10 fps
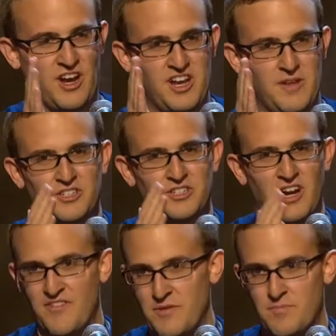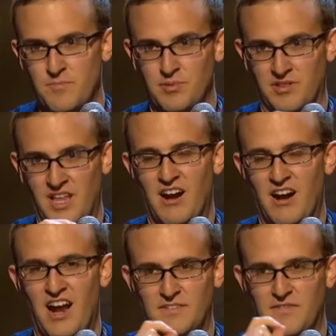trying to make sure every
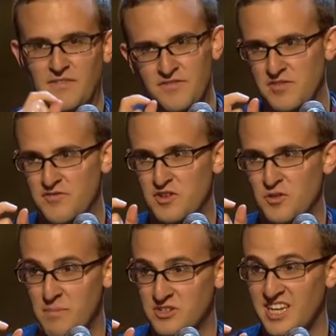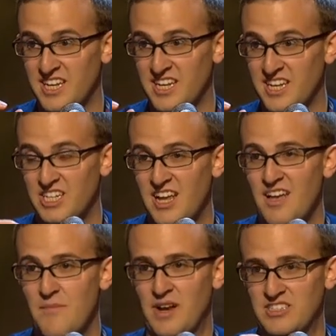player has a 50-50 win percentage,
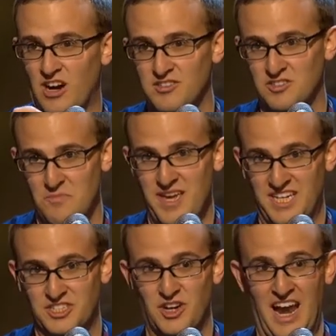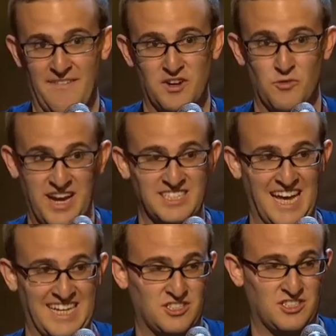but it's also making sure every race
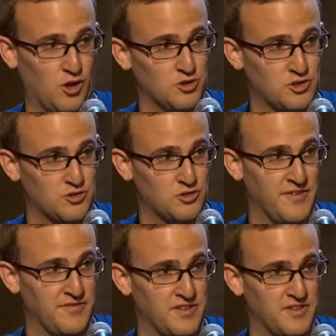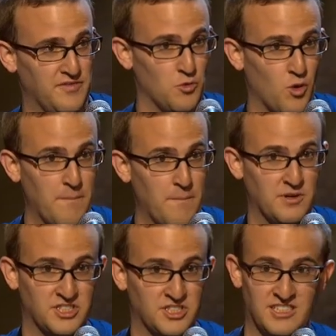has as close to a 50-50 win
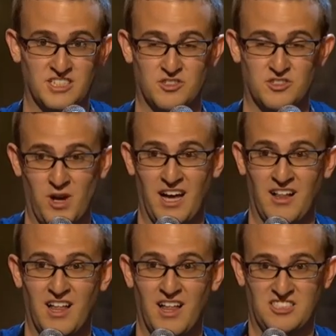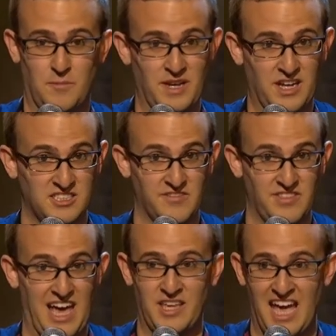percentage as well. And so because of
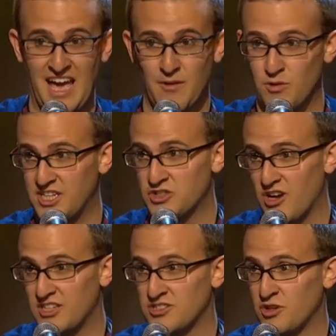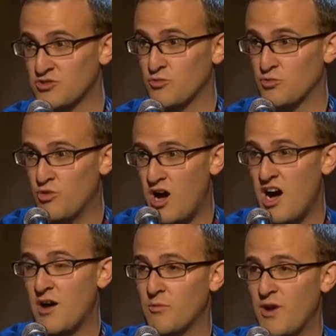that, we can't really trust those
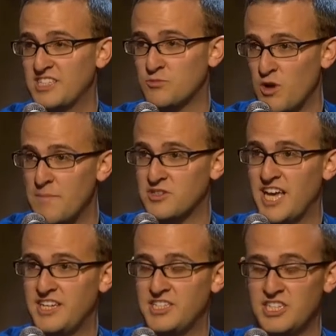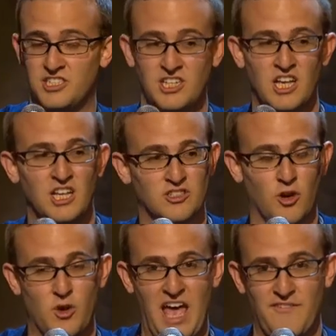raw race win percentages.
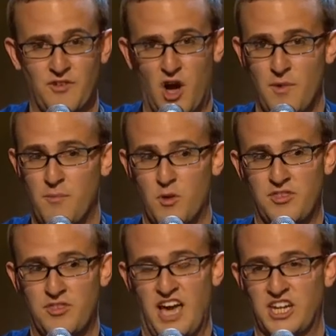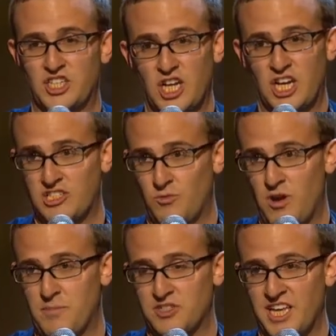So we have come up with an adjusted
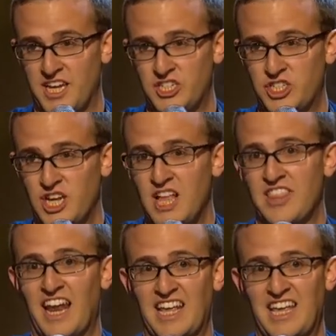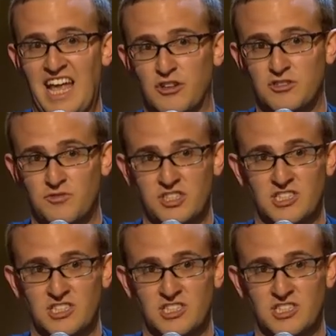win percentage that accounts for